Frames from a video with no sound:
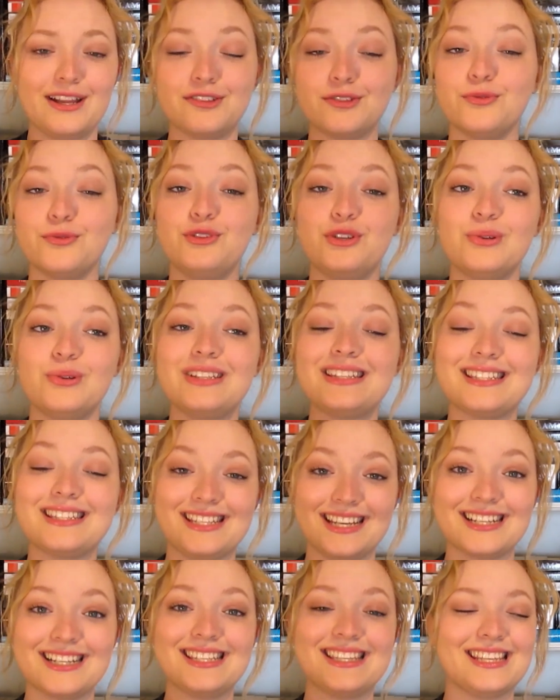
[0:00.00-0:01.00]
So June
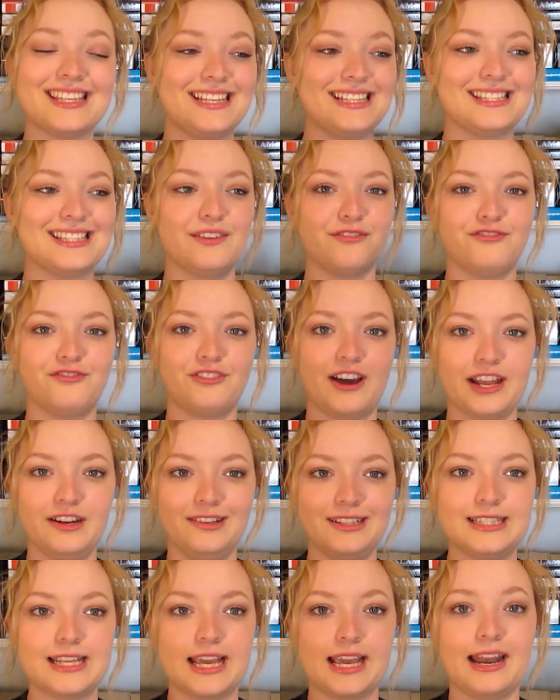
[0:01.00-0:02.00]
6th is the
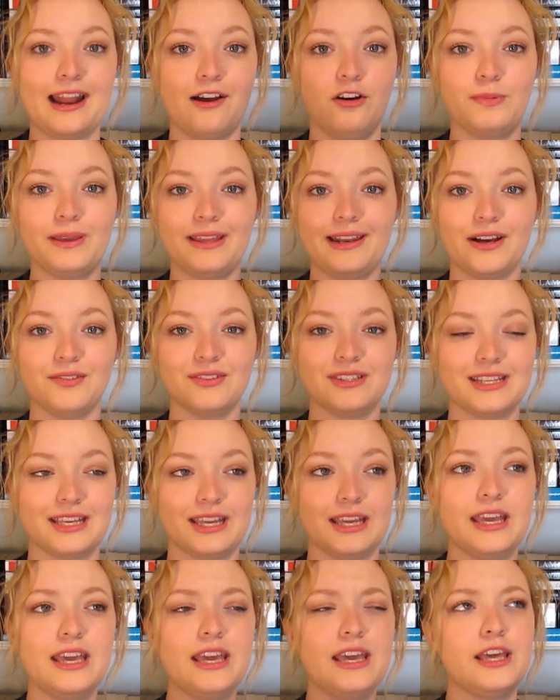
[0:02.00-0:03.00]
final date, and I'll be
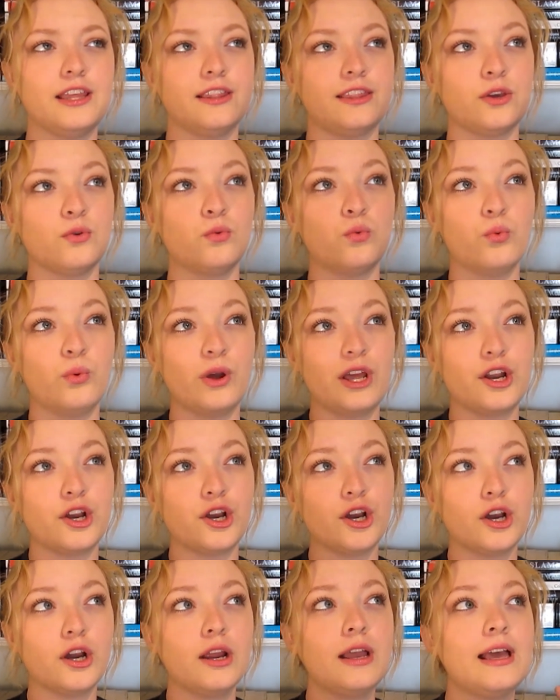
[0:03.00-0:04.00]
announcing the
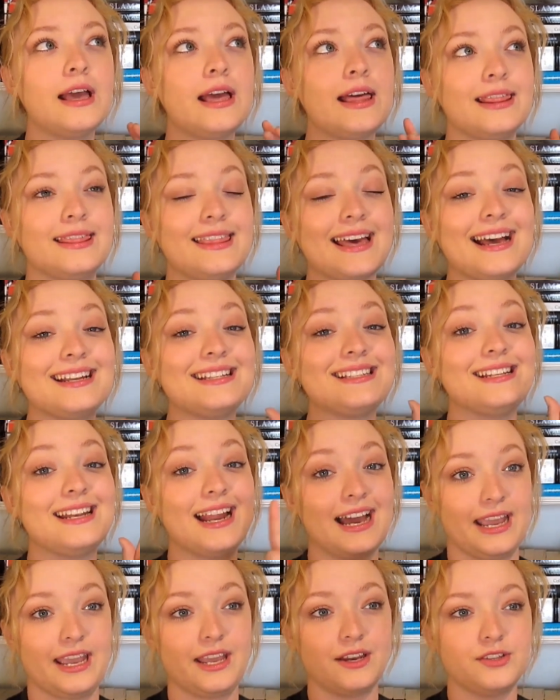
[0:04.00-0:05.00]
winner that
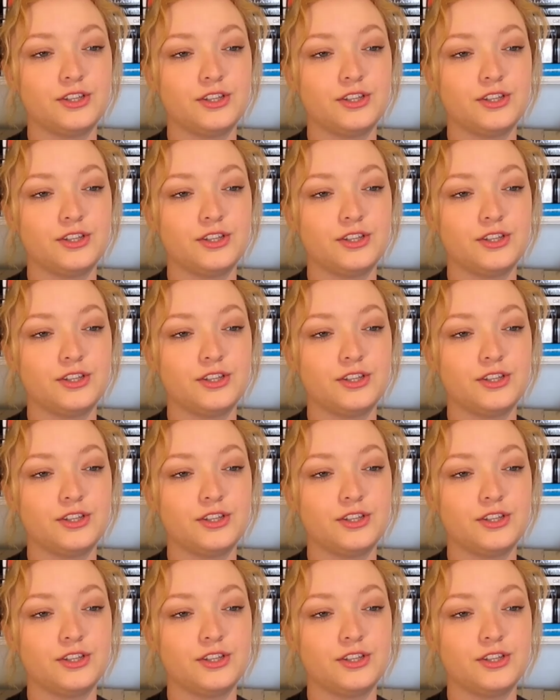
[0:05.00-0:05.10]
night.